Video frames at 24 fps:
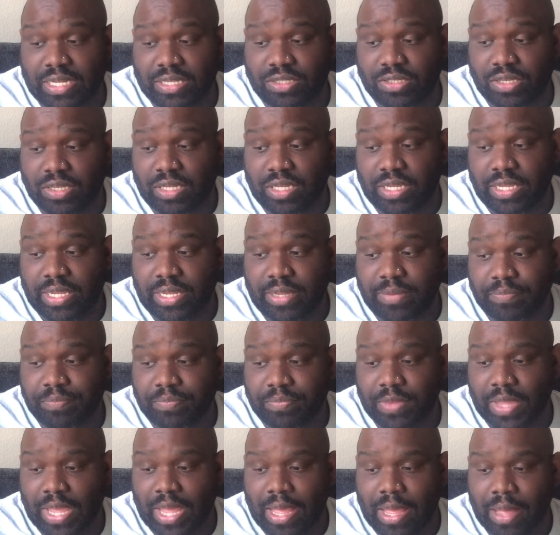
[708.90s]
Lee.
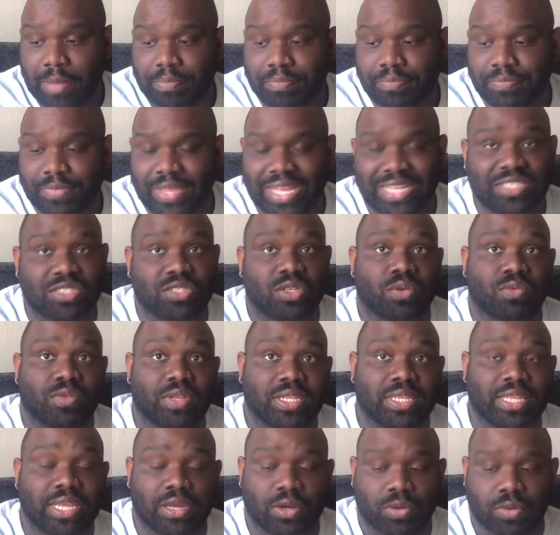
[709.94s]
I just don't think
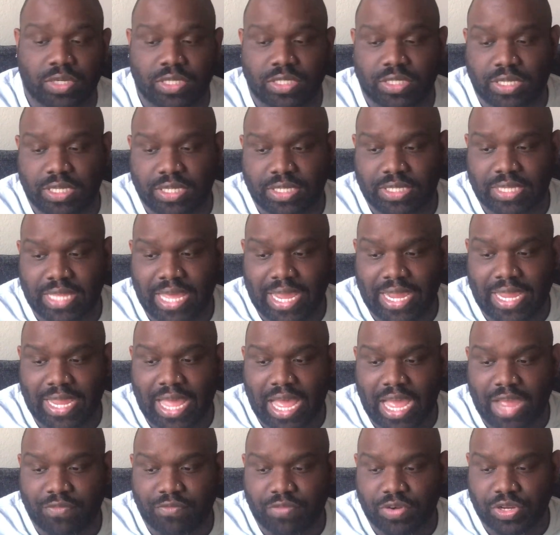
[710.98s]
that Chris is that
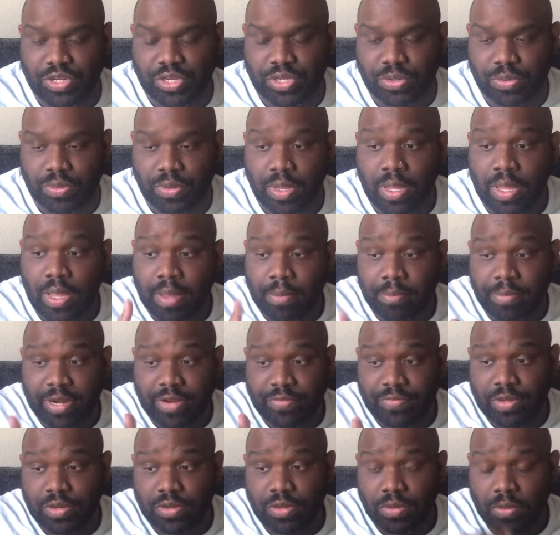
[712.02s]
guy for you. But if
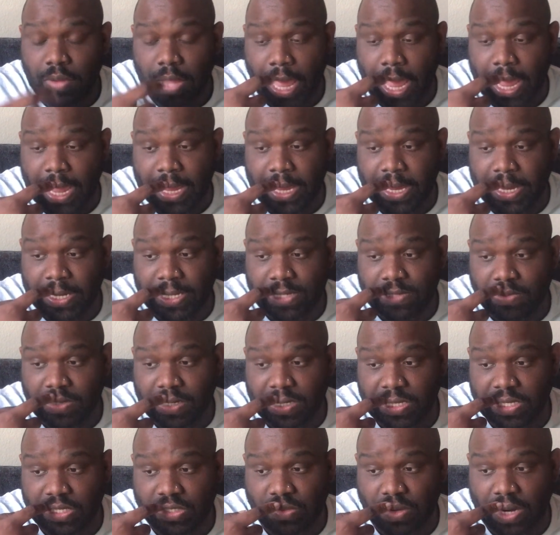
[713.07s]
you do, hey, it is what it
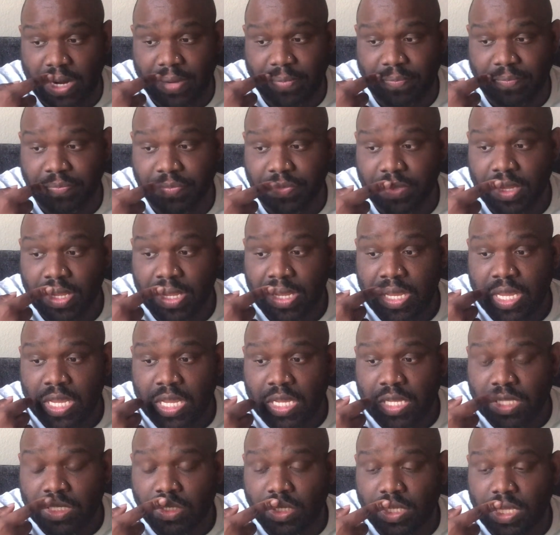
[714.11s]
is, right?
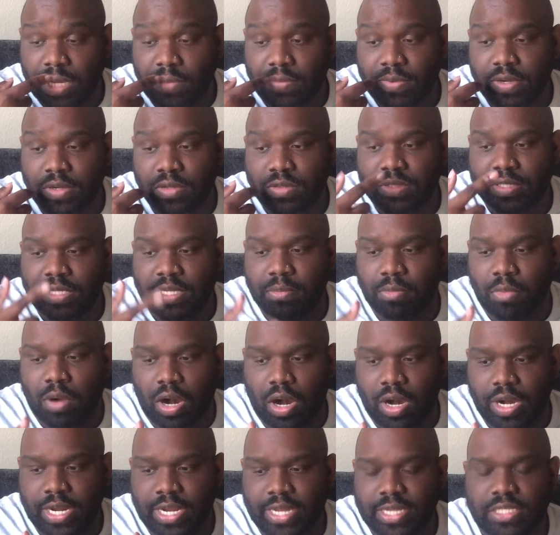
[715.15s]
So then we do see
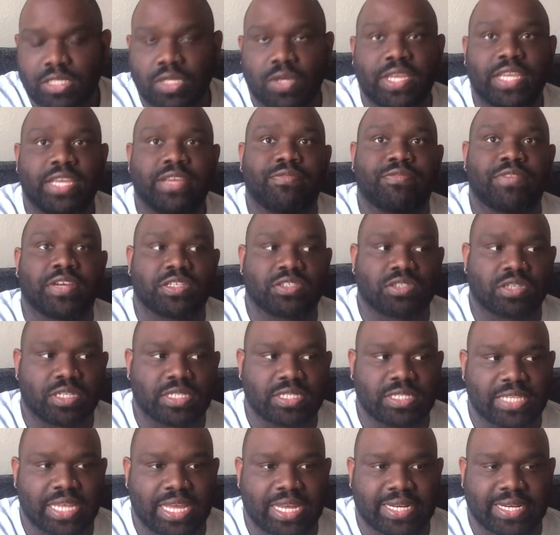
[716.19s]
Mario. So he eventually
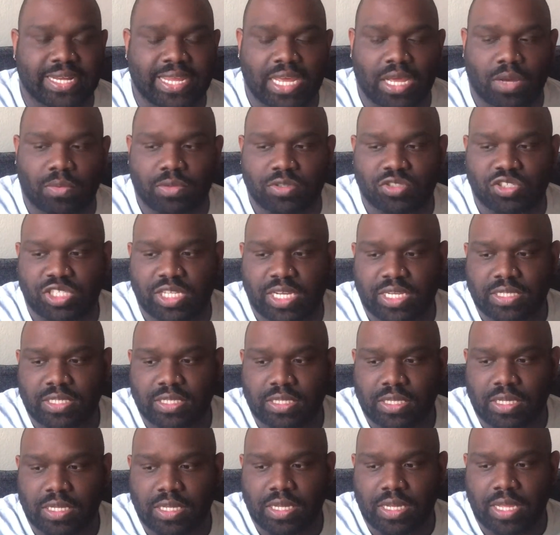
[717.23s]
sat down with
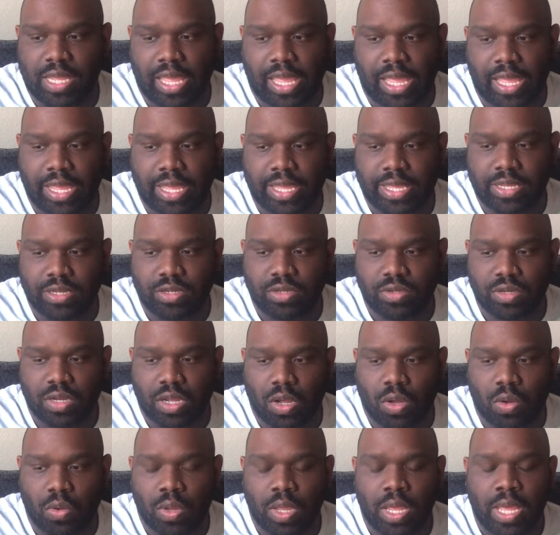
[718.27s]
Jessica and, you
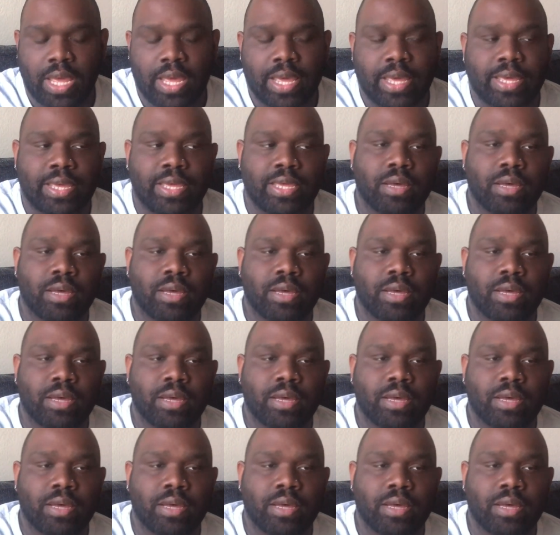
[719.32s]
know, he